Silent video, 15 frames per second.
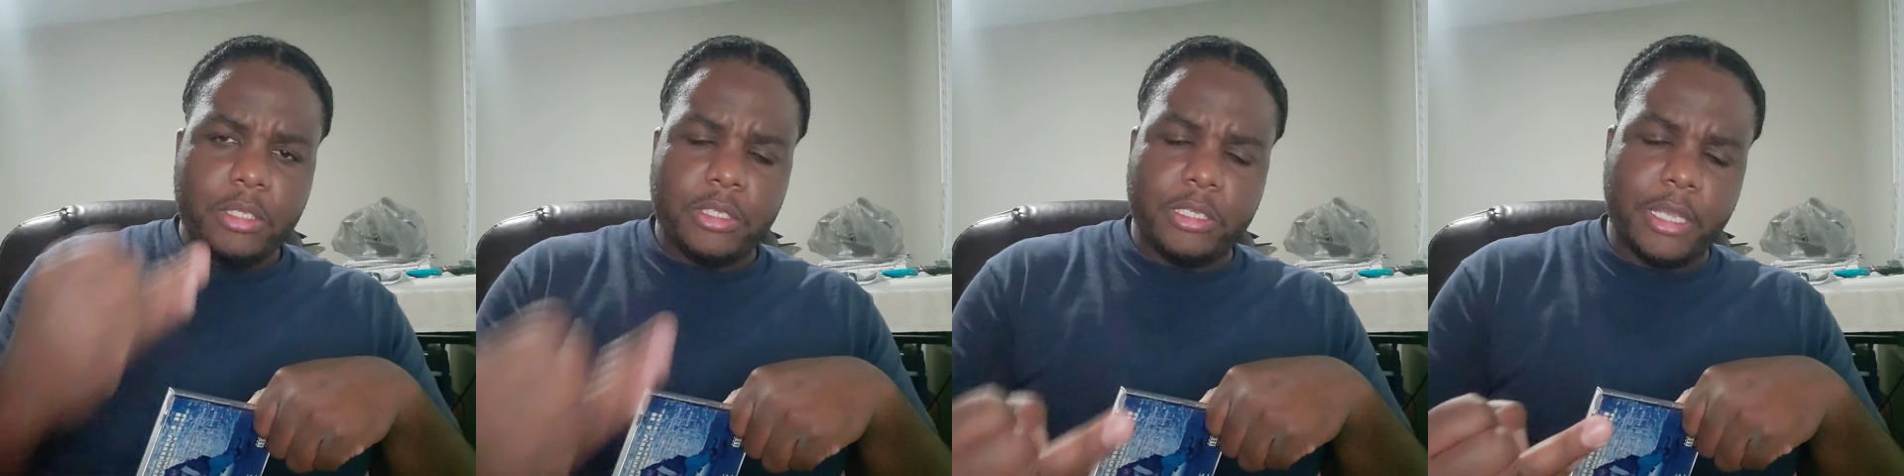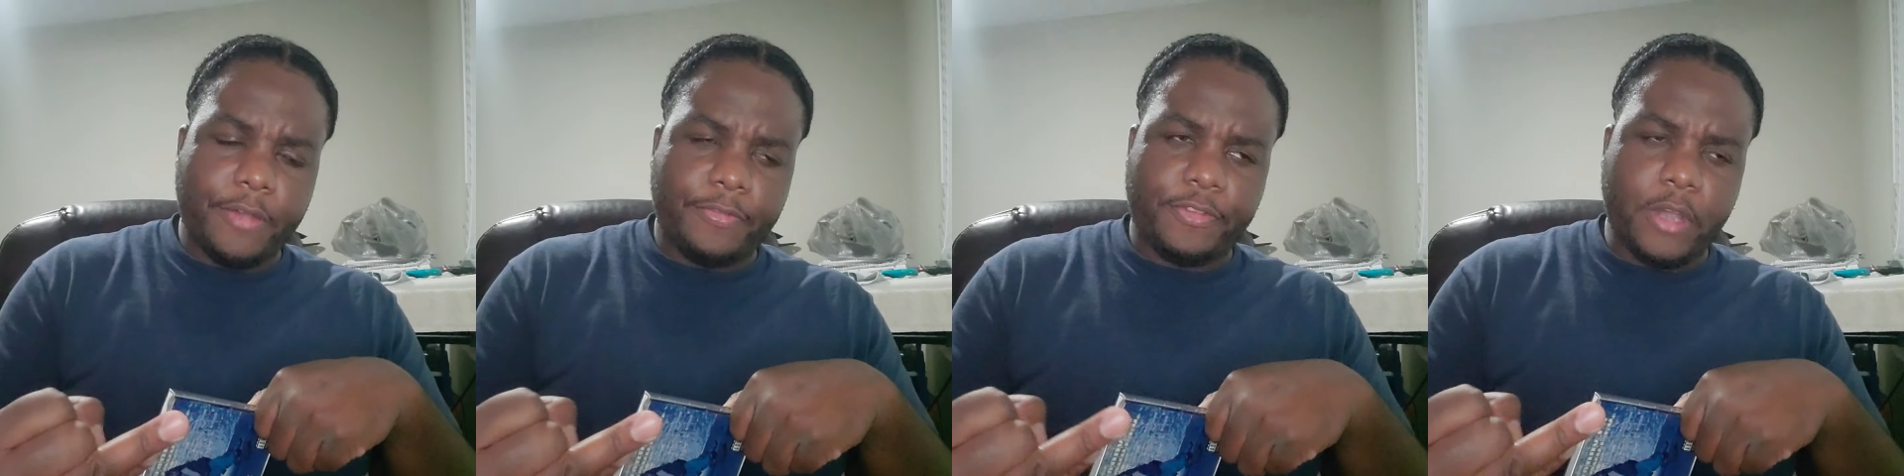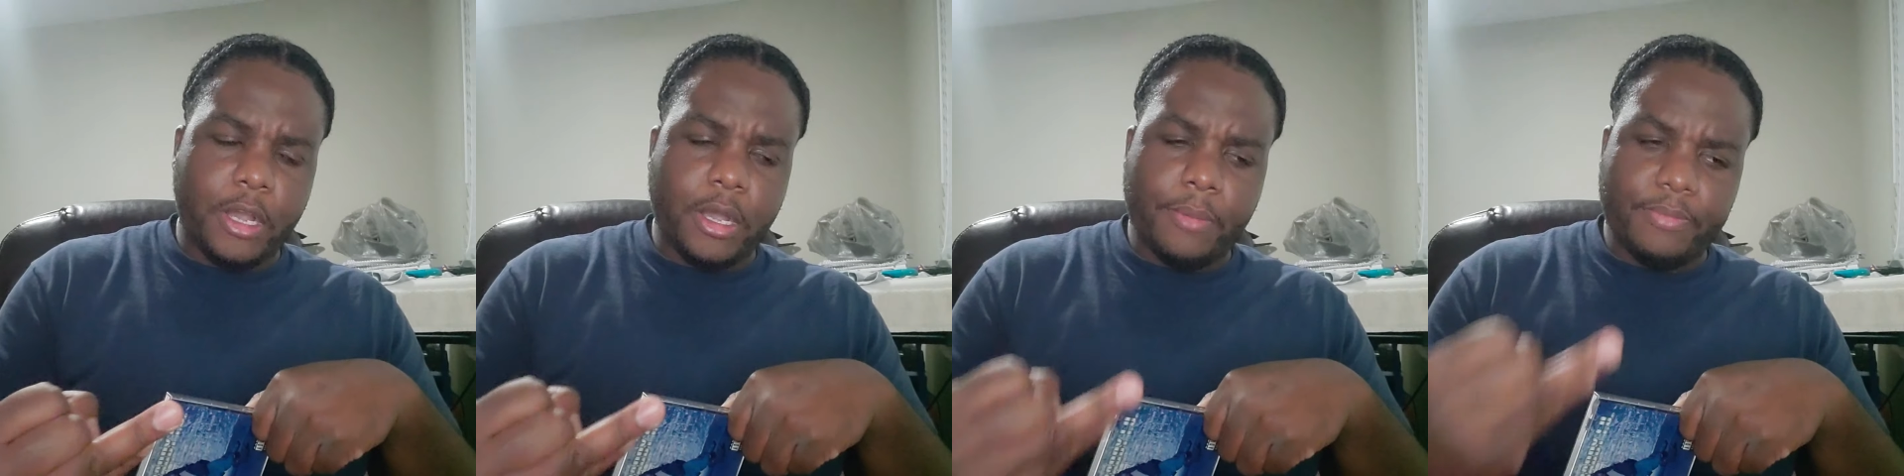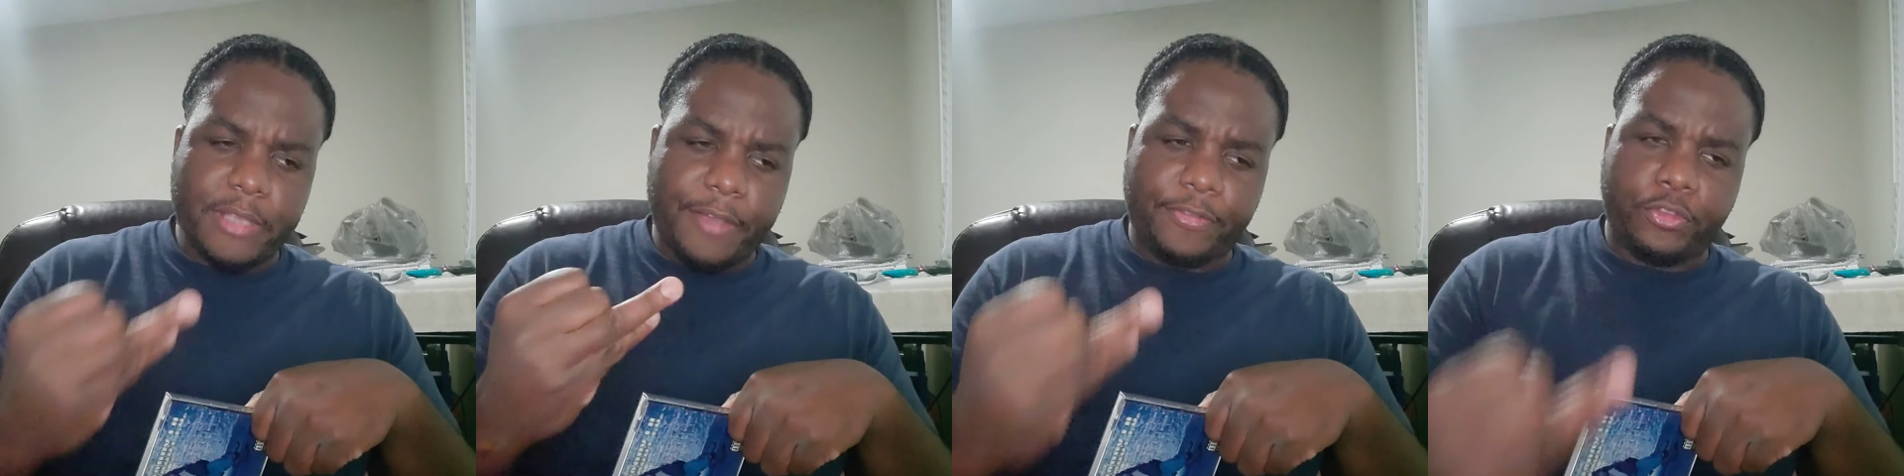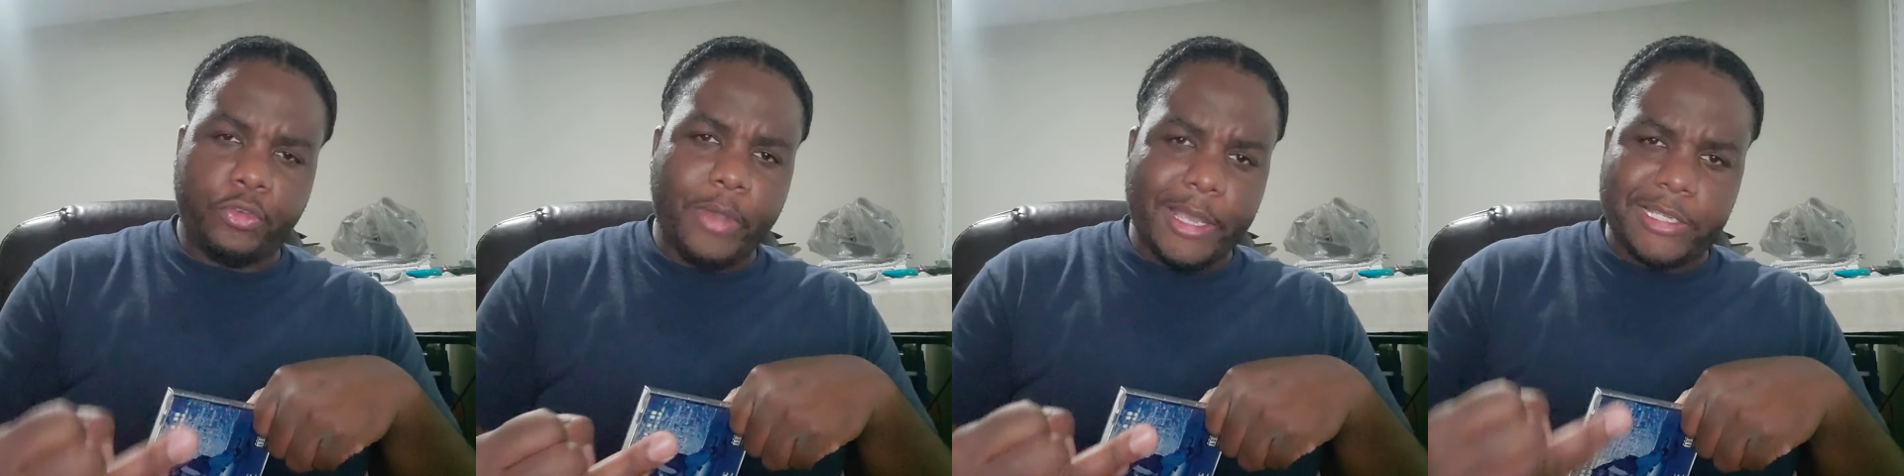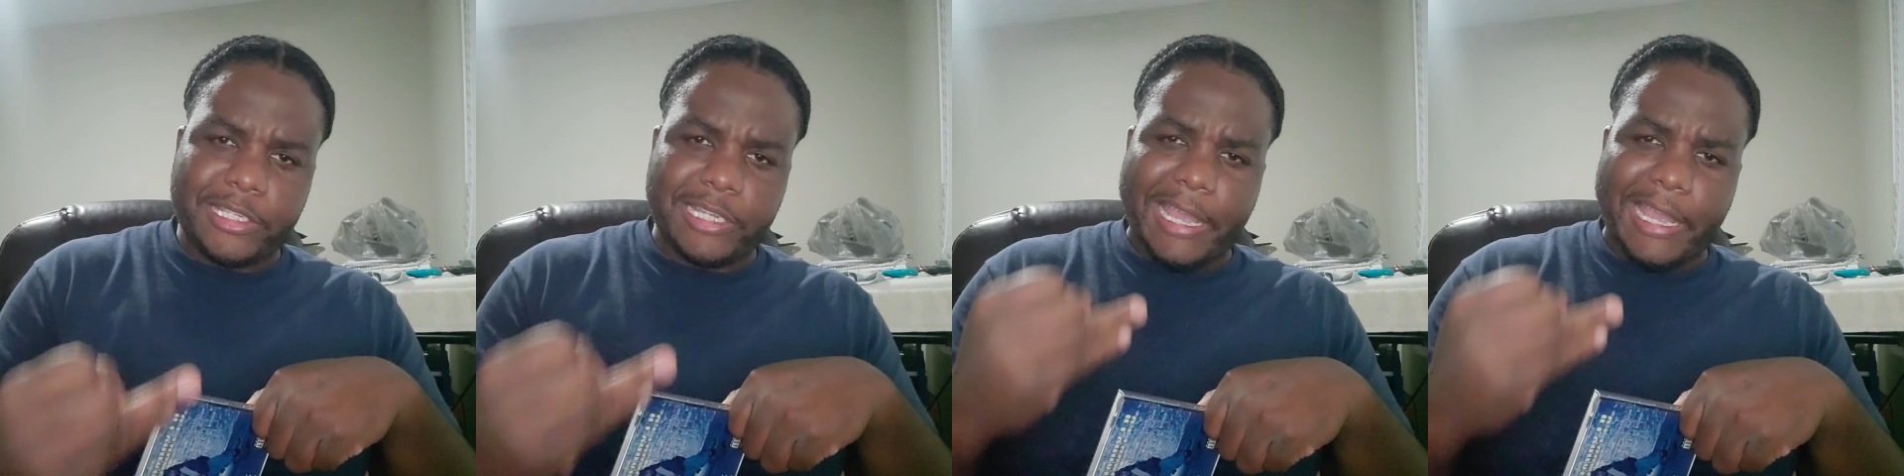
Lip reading: Death Threats,